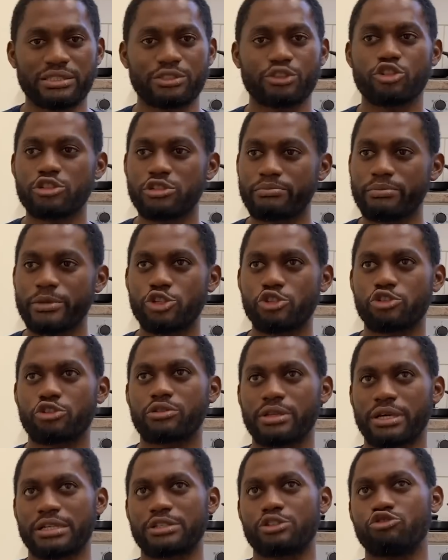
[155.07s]
just make sure
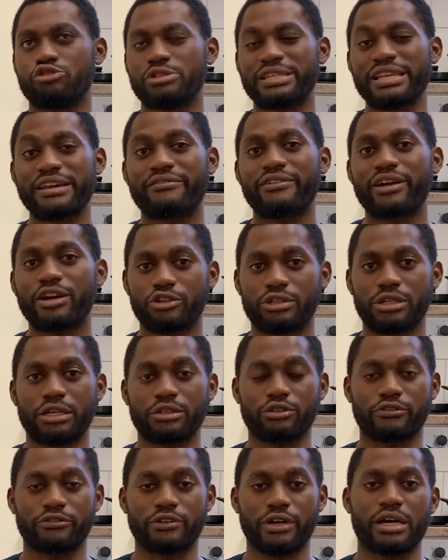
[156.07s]
that you never run out
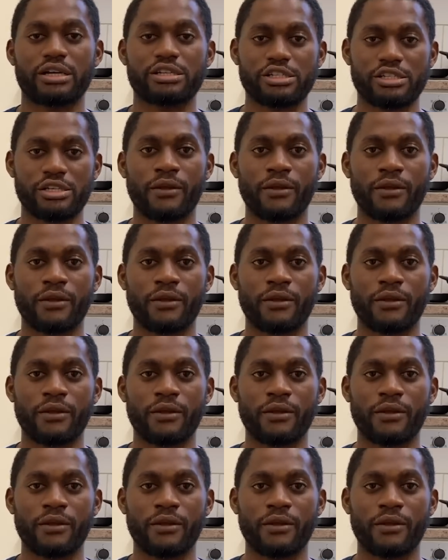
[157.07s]
of cash.